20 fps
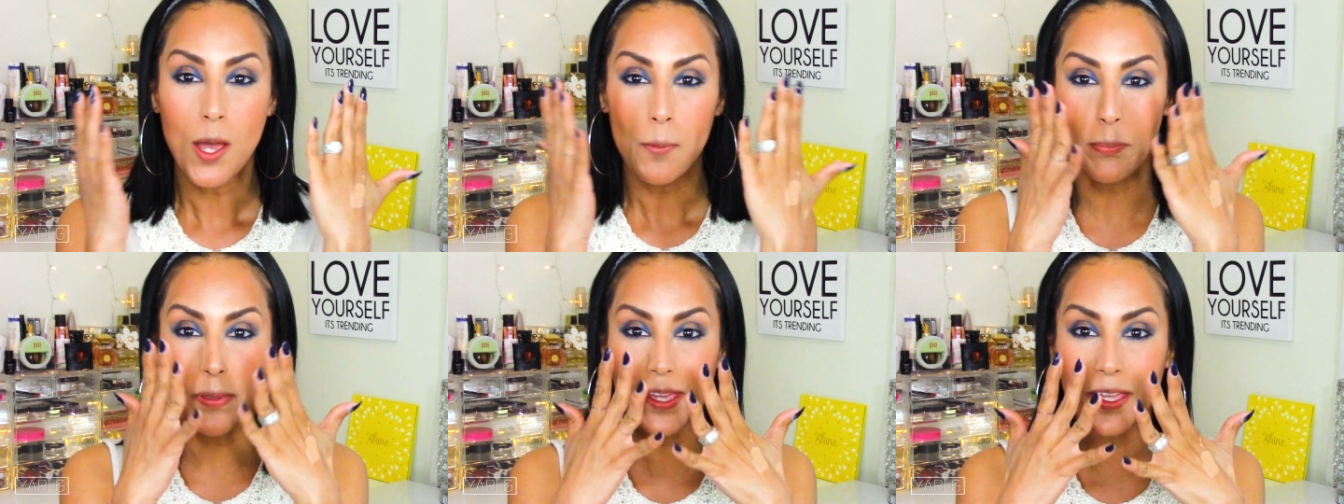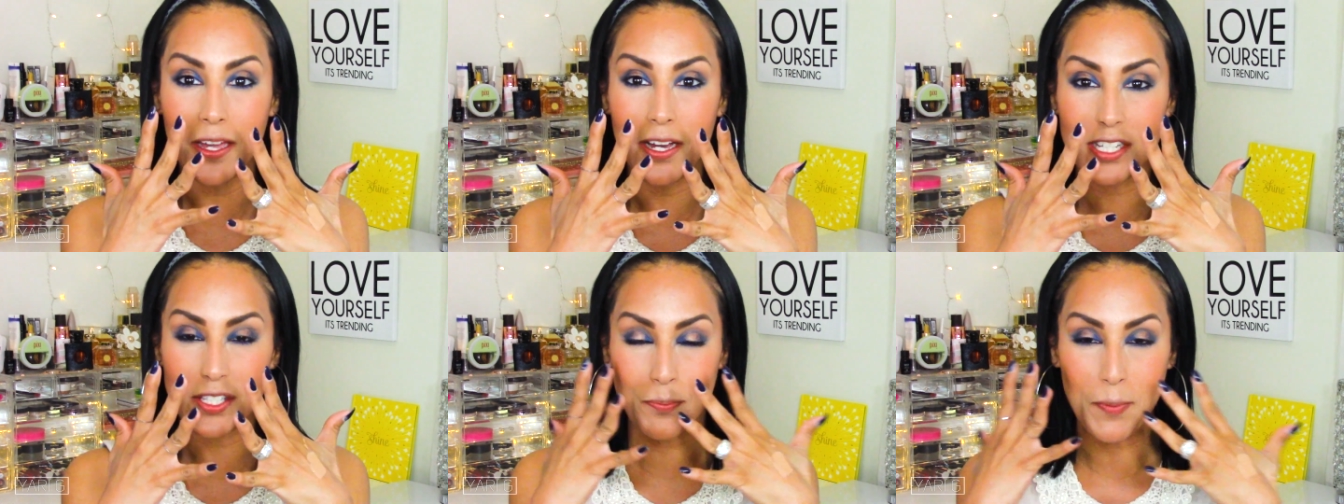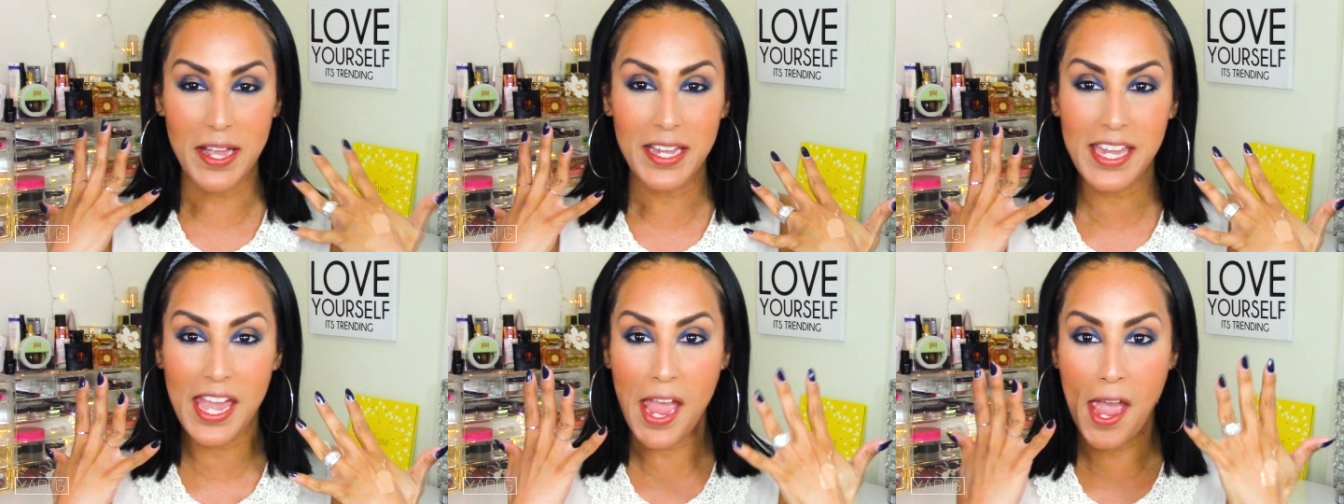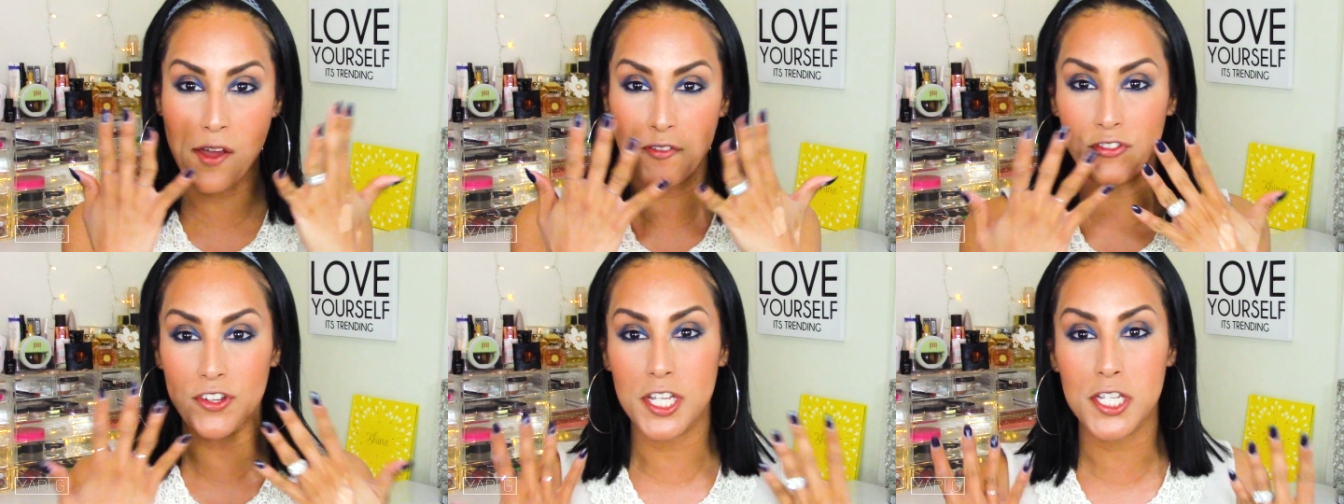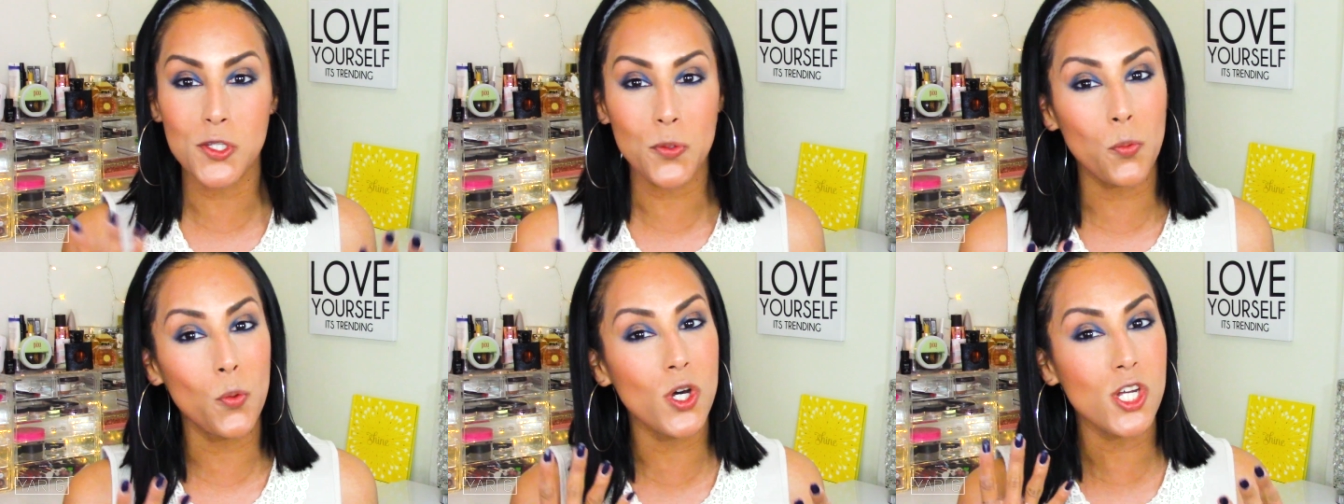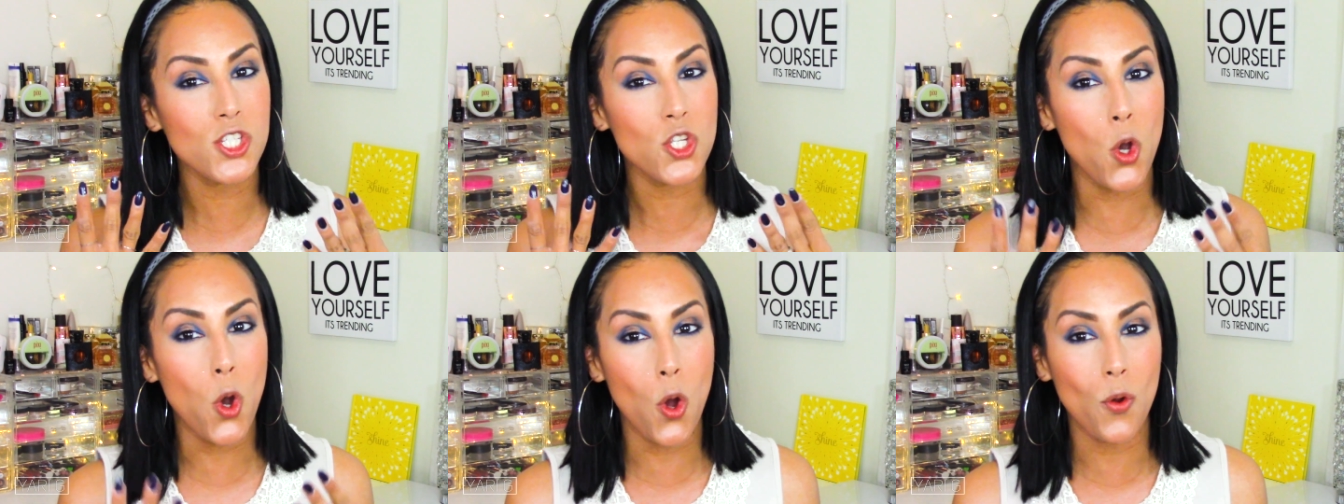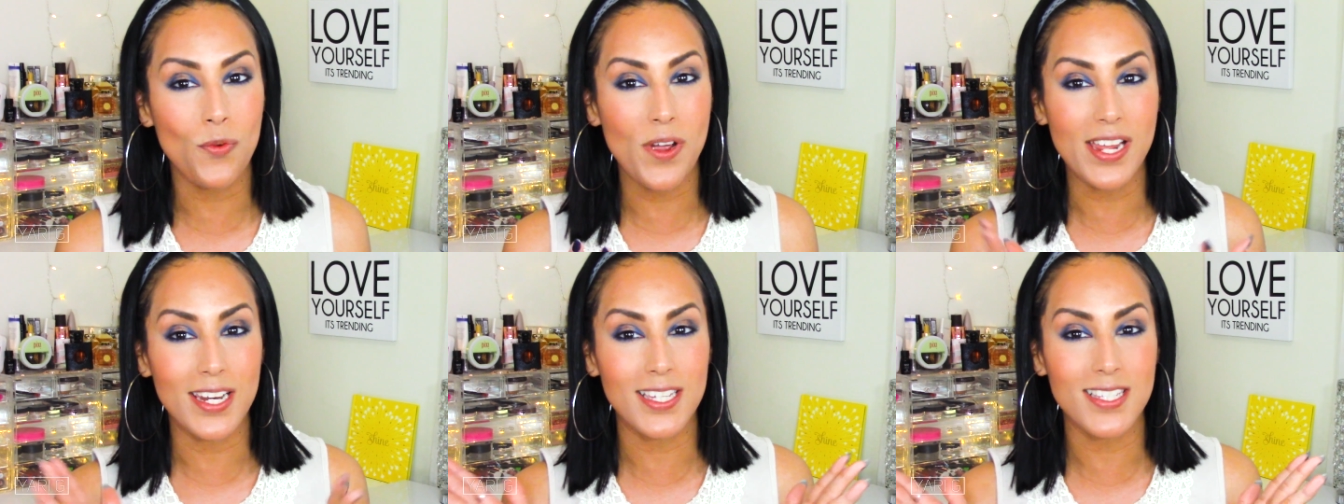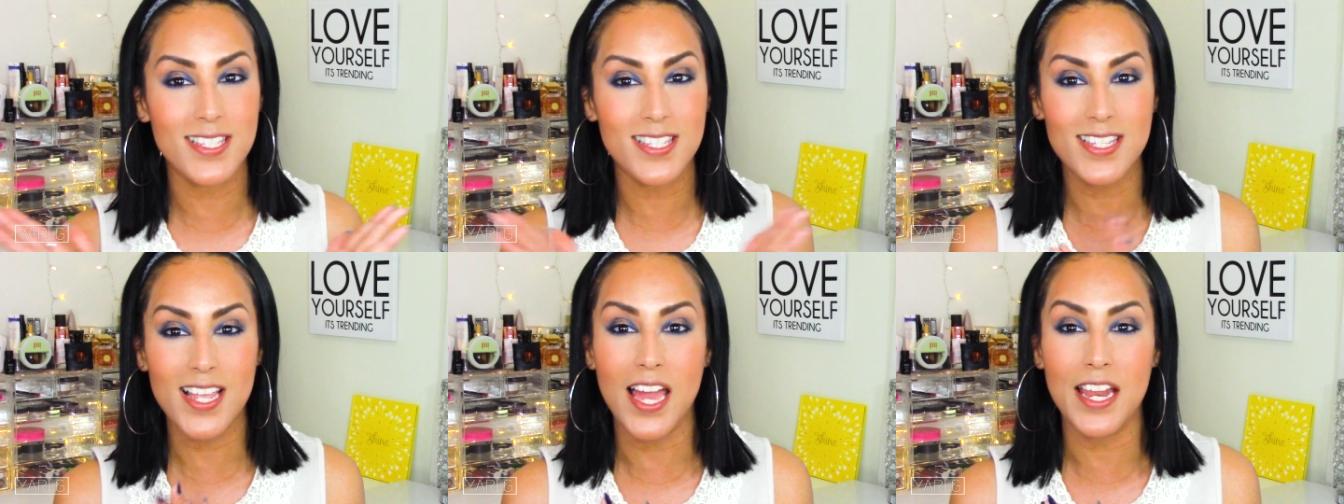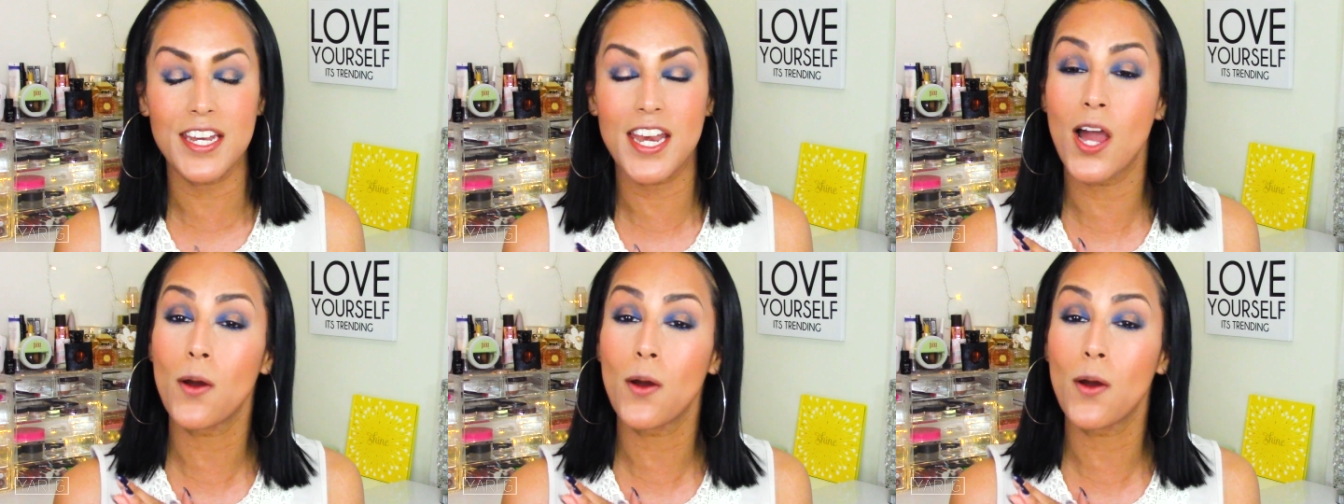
because my canvas was already set.